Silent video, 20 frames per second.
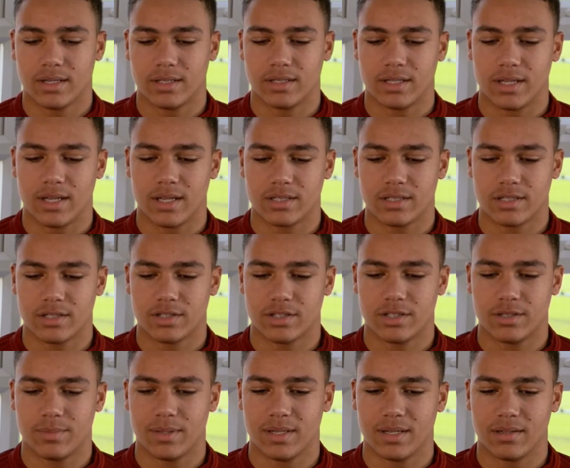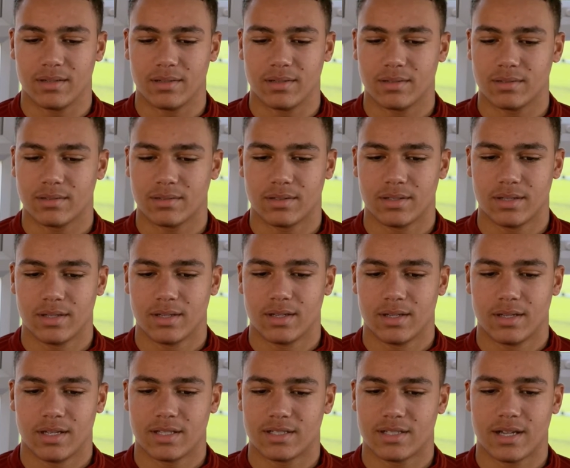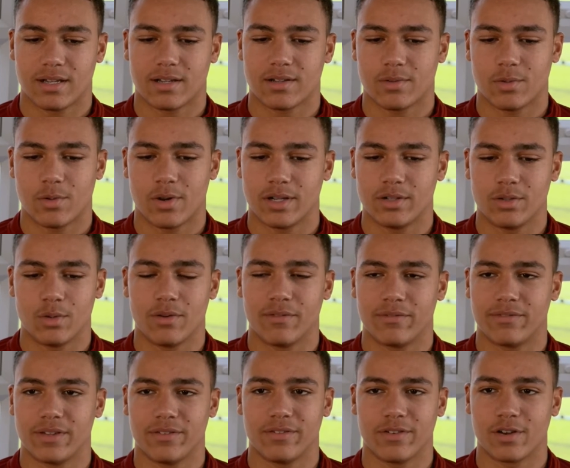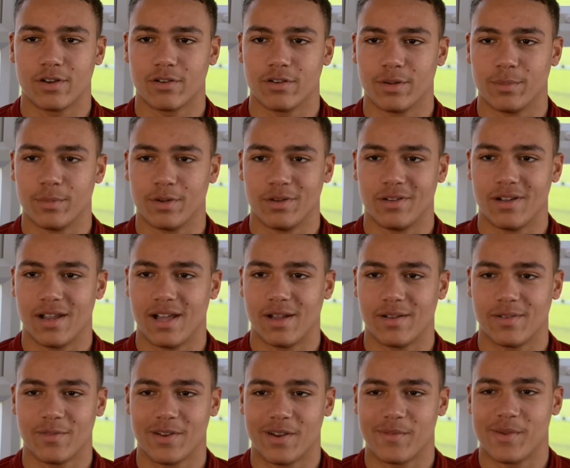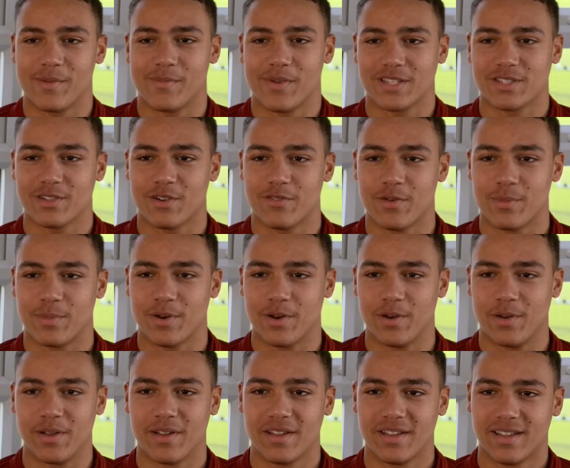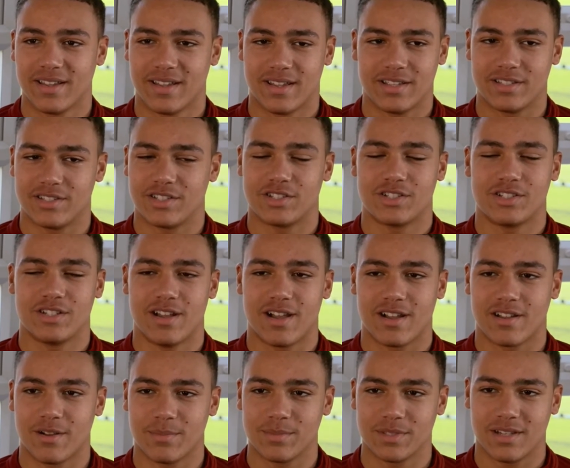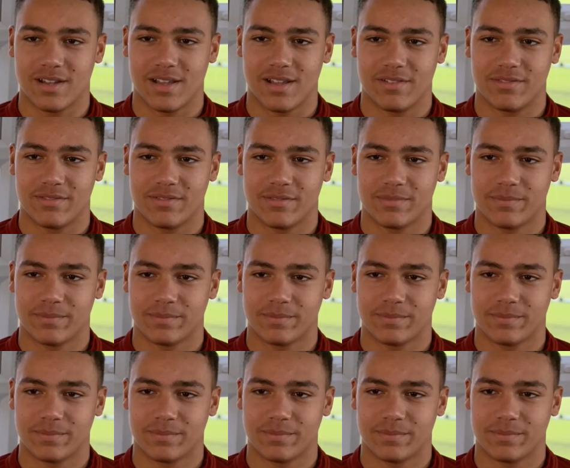And yeah, it's literally been, it's like what I do on FIFA career mode, like when I make myself a pro, it's literally like come to life.